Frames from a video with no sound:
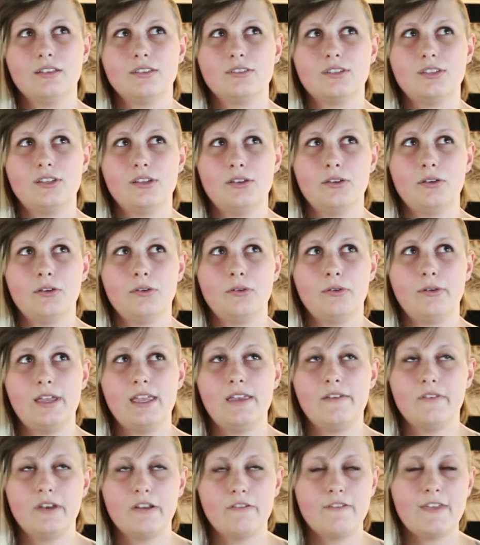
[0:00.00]
to,
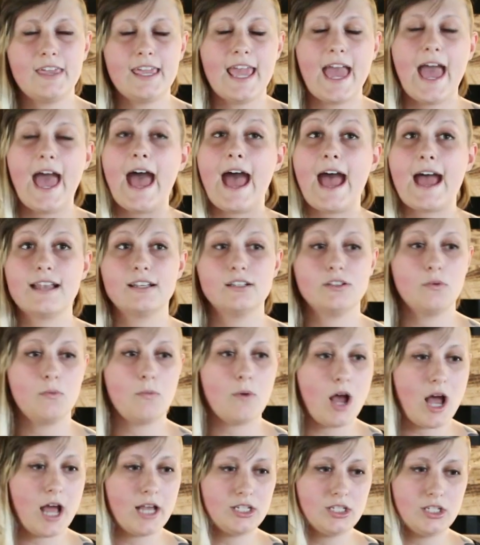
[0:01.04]
even if he had to
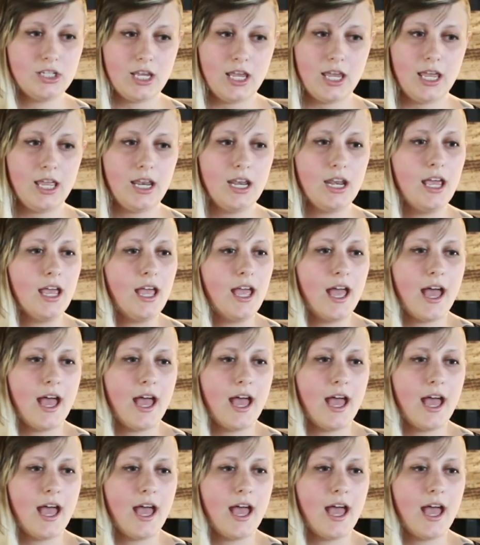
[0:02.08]
watch it,